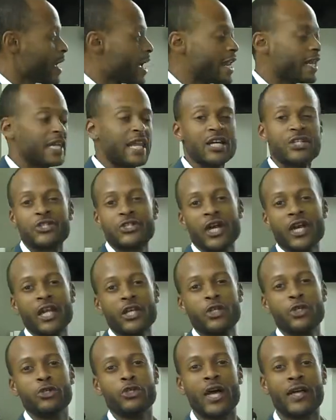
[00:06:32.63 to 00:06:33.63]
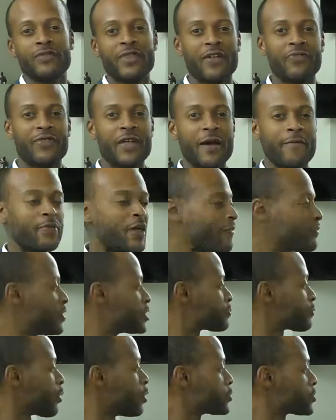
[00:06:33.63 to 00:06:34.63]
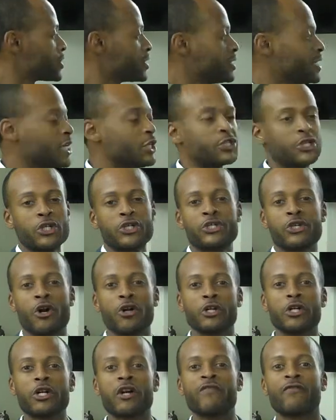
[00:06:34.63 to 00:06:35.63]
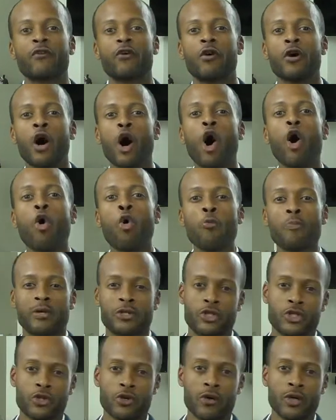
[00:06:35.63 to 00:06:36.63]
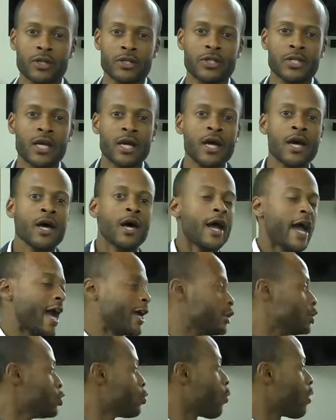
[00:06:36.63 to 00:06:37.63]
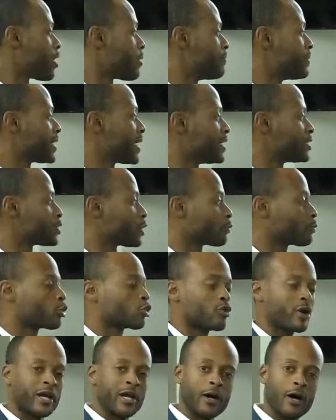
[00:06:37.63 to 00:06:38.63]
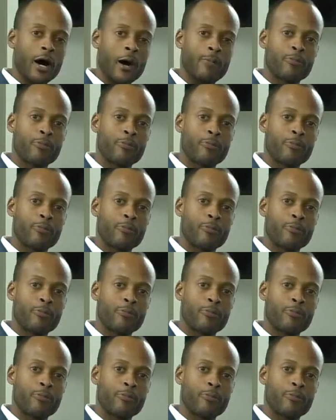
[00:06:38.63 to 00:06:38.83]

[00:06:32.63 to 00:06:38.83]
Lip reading: Let's say that this person needs to start looking for home insurance, and you want to begin to create a